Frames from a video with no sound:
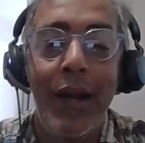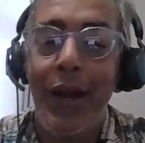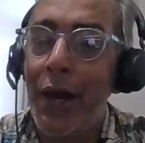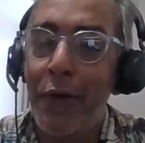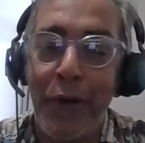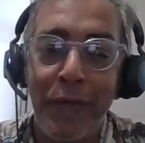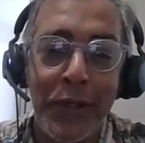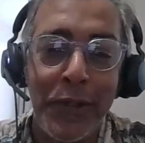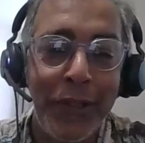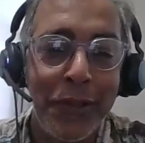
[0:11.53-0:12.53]
How are we
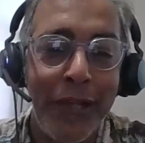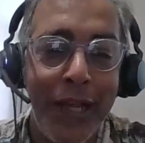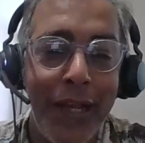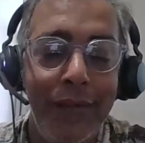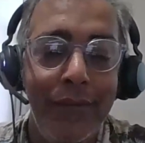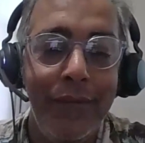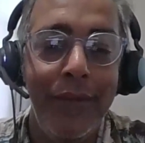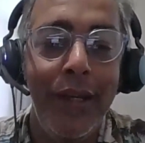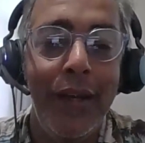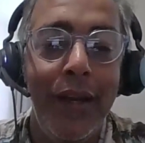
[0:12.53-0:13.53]
doing today?
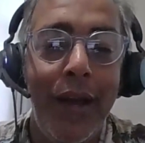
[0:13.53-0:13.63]
Well,